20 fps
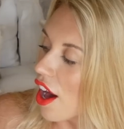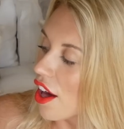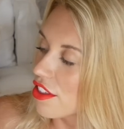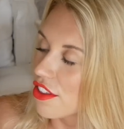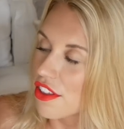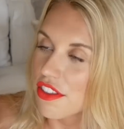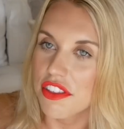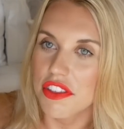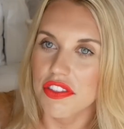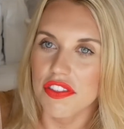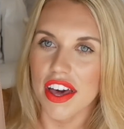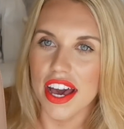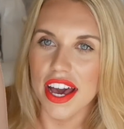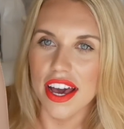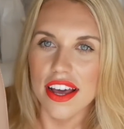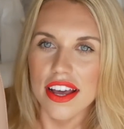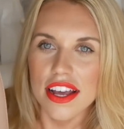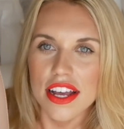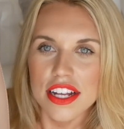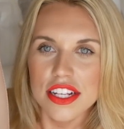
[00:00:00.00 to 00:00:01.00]
Other than
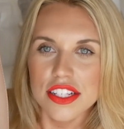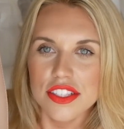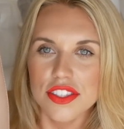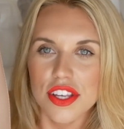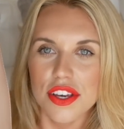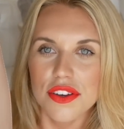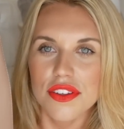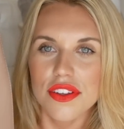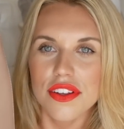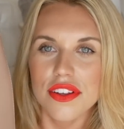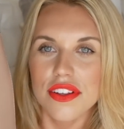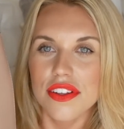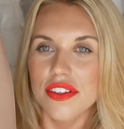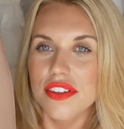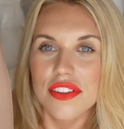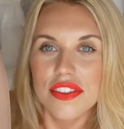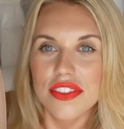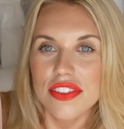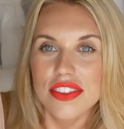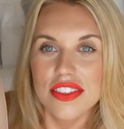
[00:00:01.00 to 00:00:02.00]
that, so
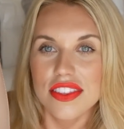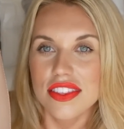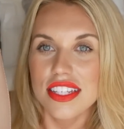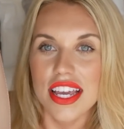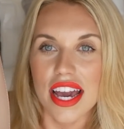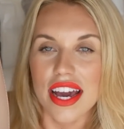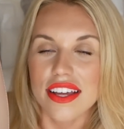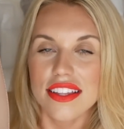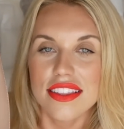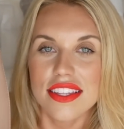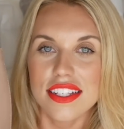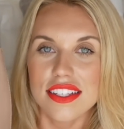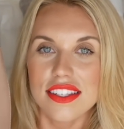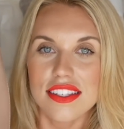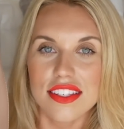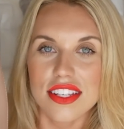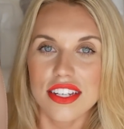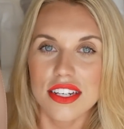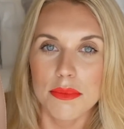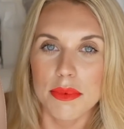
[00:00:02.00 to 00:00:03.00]
yeah, this
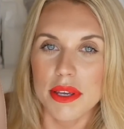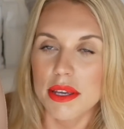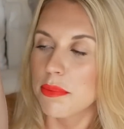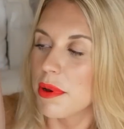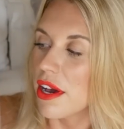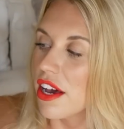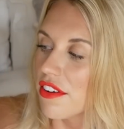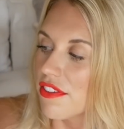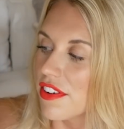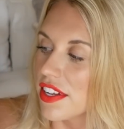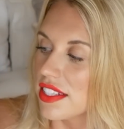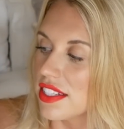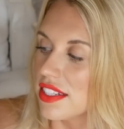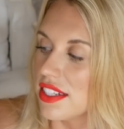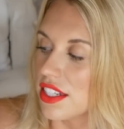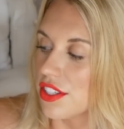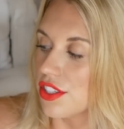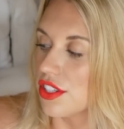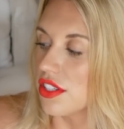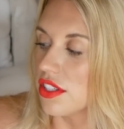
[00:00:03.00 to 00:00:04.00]
is going to be a perfect
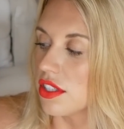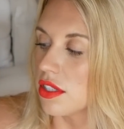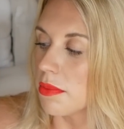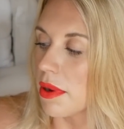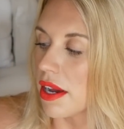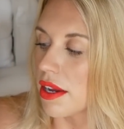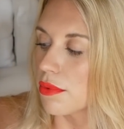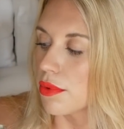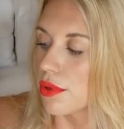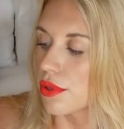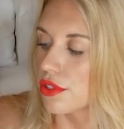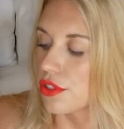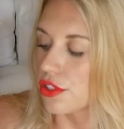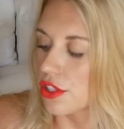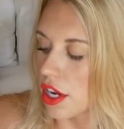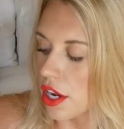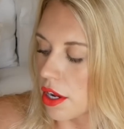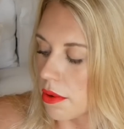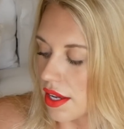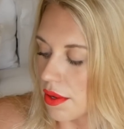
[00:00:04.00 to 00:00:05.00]
addition to my
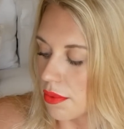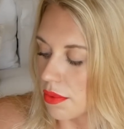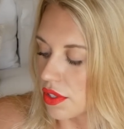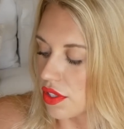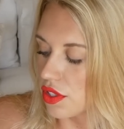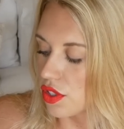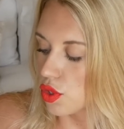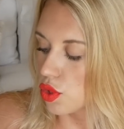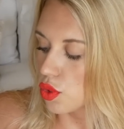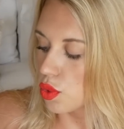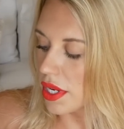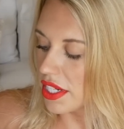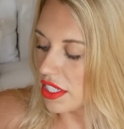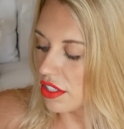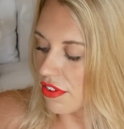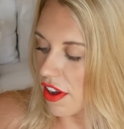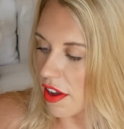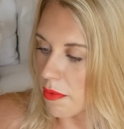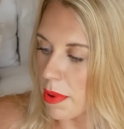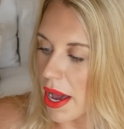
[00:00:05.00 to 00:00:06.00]
wardrobe. It was
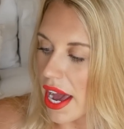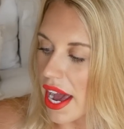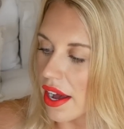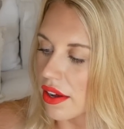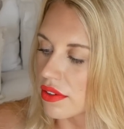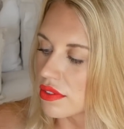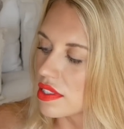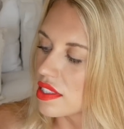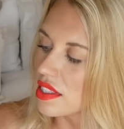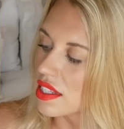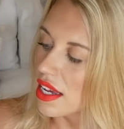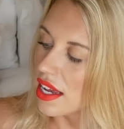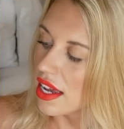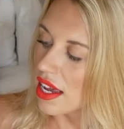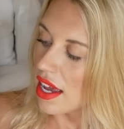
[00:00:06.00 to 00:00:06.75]
£25.